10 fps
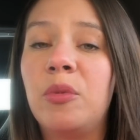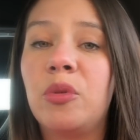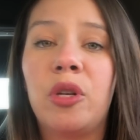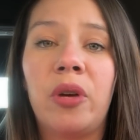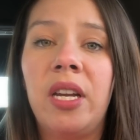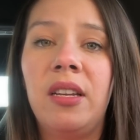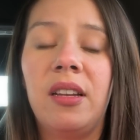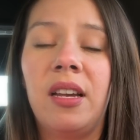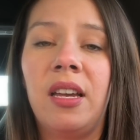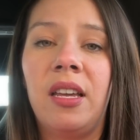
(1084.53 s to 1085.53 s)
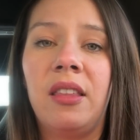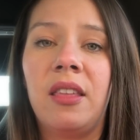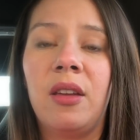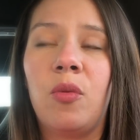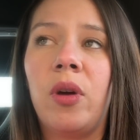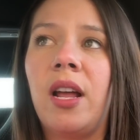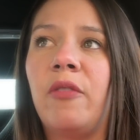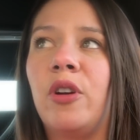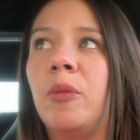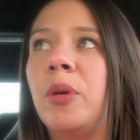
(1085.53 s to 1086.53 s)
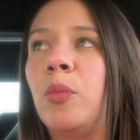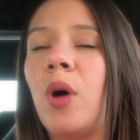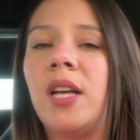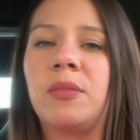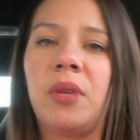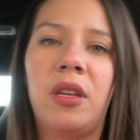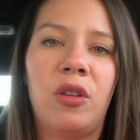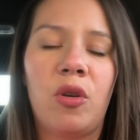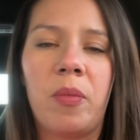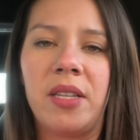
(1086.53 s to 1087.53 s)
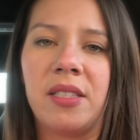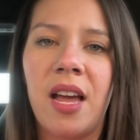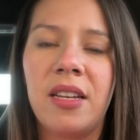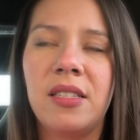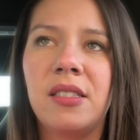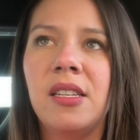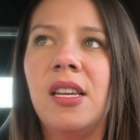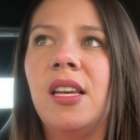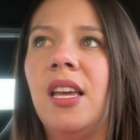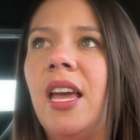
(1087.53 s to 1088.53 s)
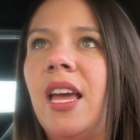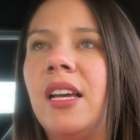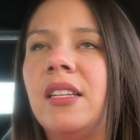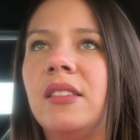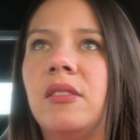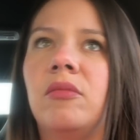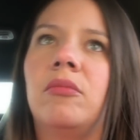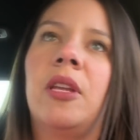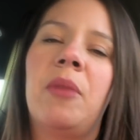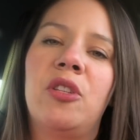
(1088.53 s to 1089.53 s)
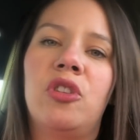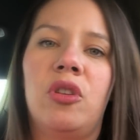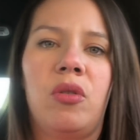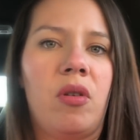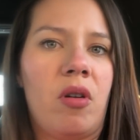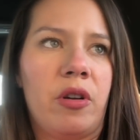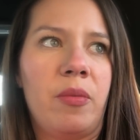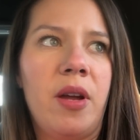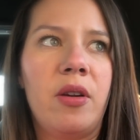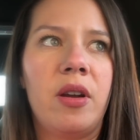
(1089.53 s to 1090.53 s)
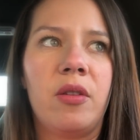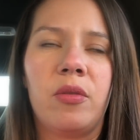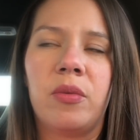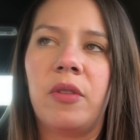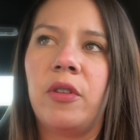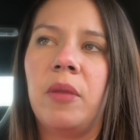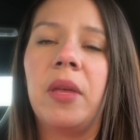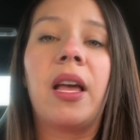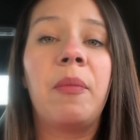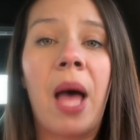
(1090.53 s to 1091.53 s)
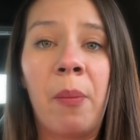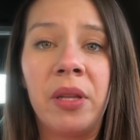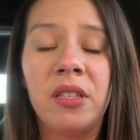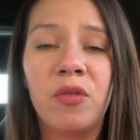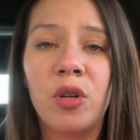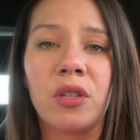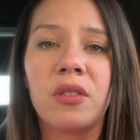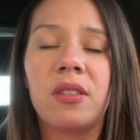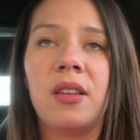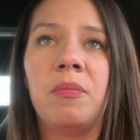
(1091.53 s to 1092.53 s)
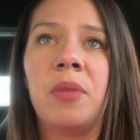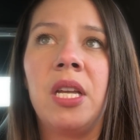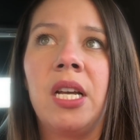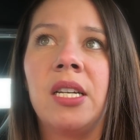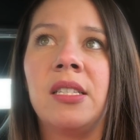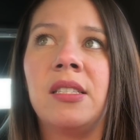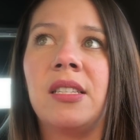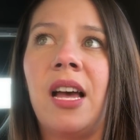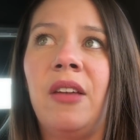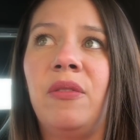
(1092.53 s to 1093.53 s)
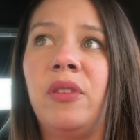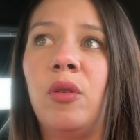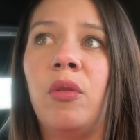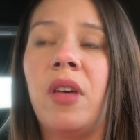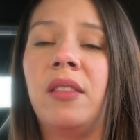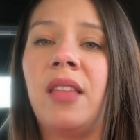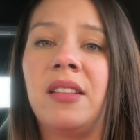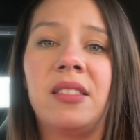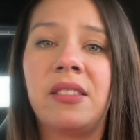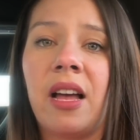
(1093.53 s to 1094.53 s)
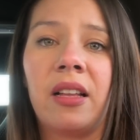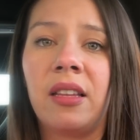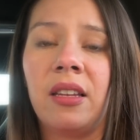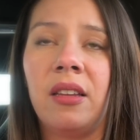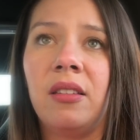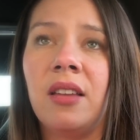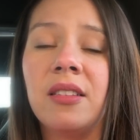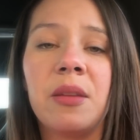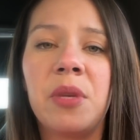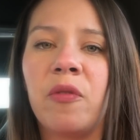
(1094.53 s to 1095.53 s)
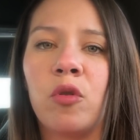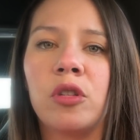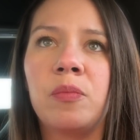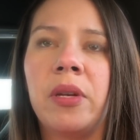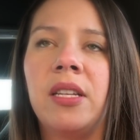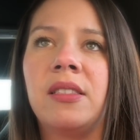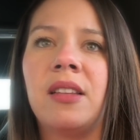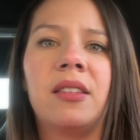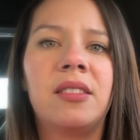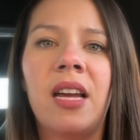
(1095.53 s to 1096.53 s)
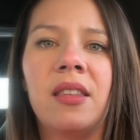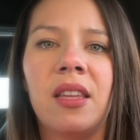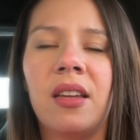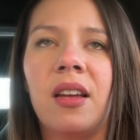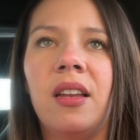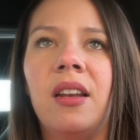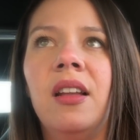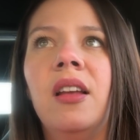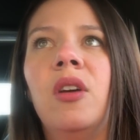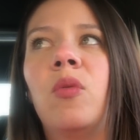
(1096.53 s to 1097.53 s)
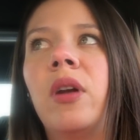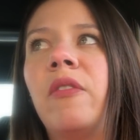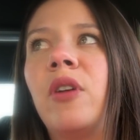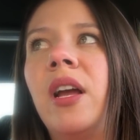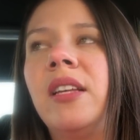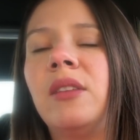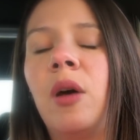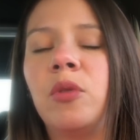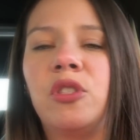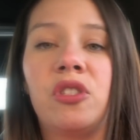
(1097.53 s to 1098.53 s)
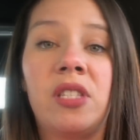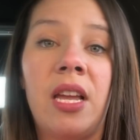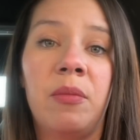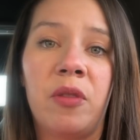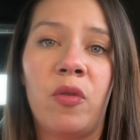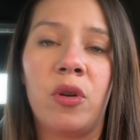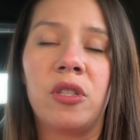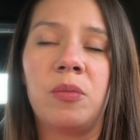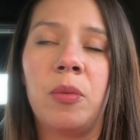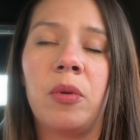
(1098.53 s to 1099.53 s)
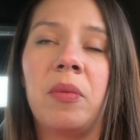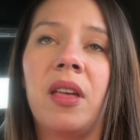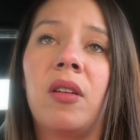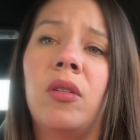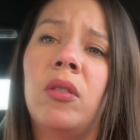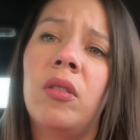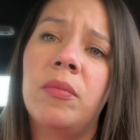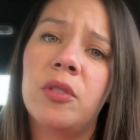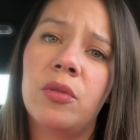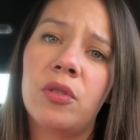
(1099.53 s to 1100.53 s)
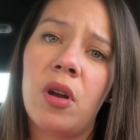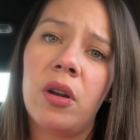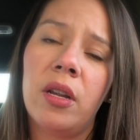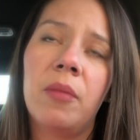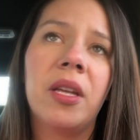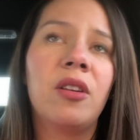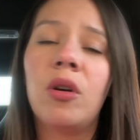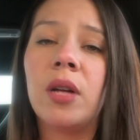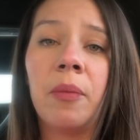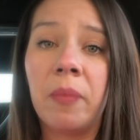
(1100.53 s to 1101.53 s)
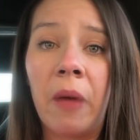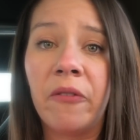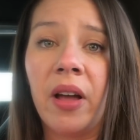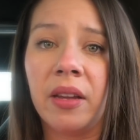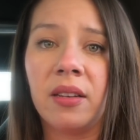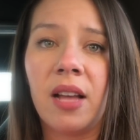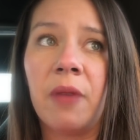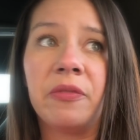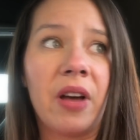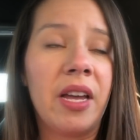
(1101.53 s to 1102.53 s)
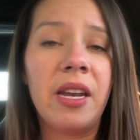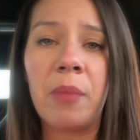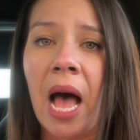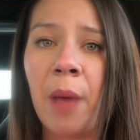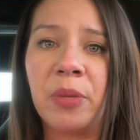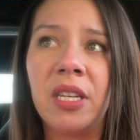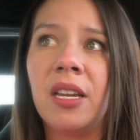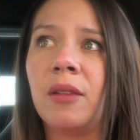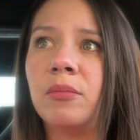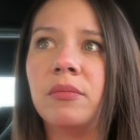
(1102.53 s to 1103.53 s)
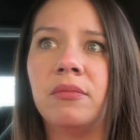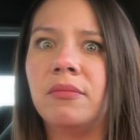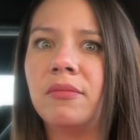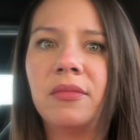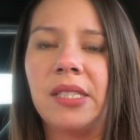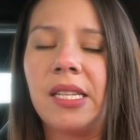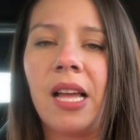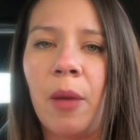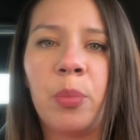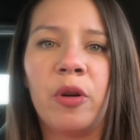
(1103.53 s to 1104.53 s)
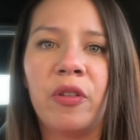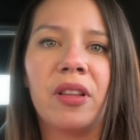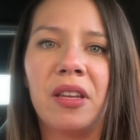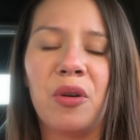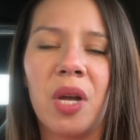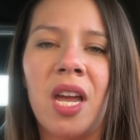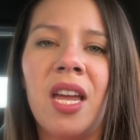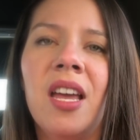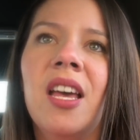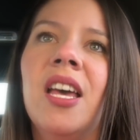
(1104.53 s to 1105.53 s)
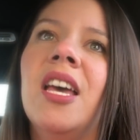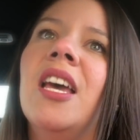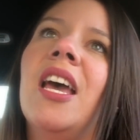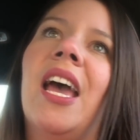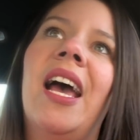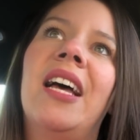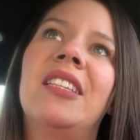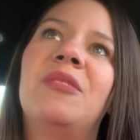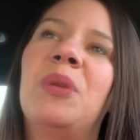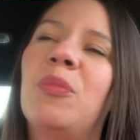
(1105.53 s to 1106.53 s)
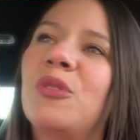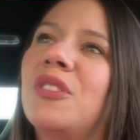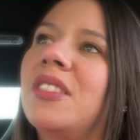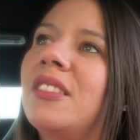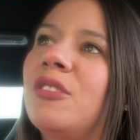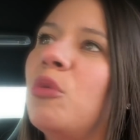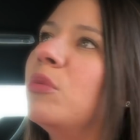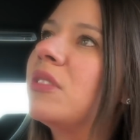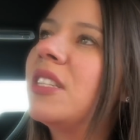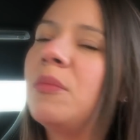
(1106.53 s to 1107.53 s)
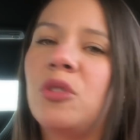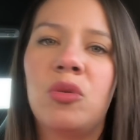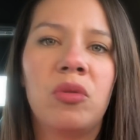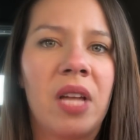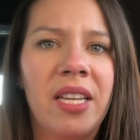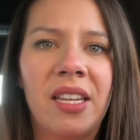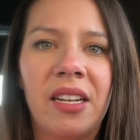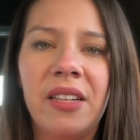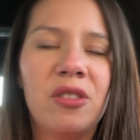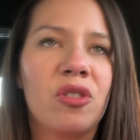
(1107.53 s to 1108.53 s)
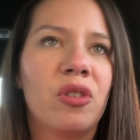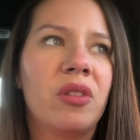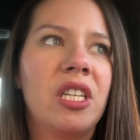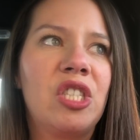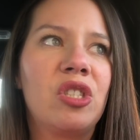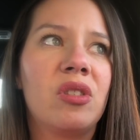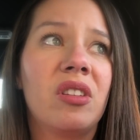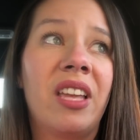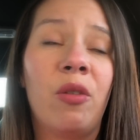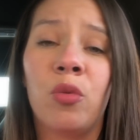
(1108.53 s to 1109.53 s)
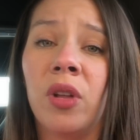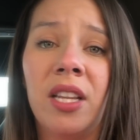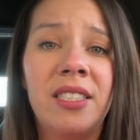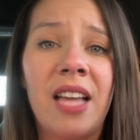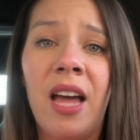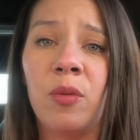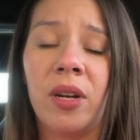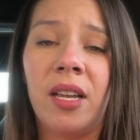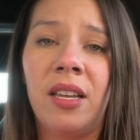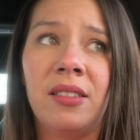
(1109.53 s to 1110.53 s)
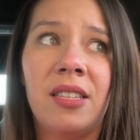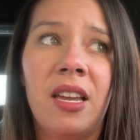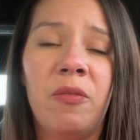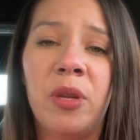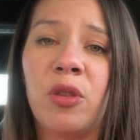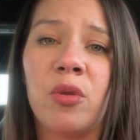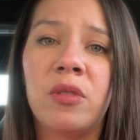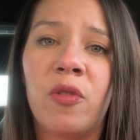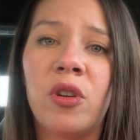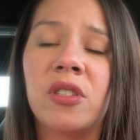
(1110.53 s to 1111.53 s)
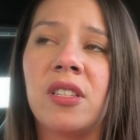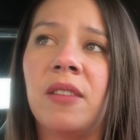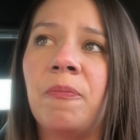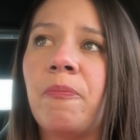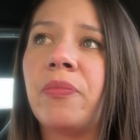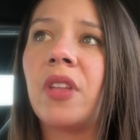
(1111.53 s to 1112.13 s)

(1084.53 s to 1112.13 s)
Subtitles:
doing great. I think whenever people ask me, you know, my status, and they mention, you know, are you married or whatever, I'm like, I'm happily divorced, because I feel that that's exactly, yes, I'm divorced, but it's not a sad thing. And whenever I would just say I'm divorced, people would be like, oh, I'm so sorry. And I'm like, no, I'm fine. I'm fine. I'm happy. I'm perfectly okay. And people just don't seem to like that answer. They just get really sad when I say I've been through a divorce. And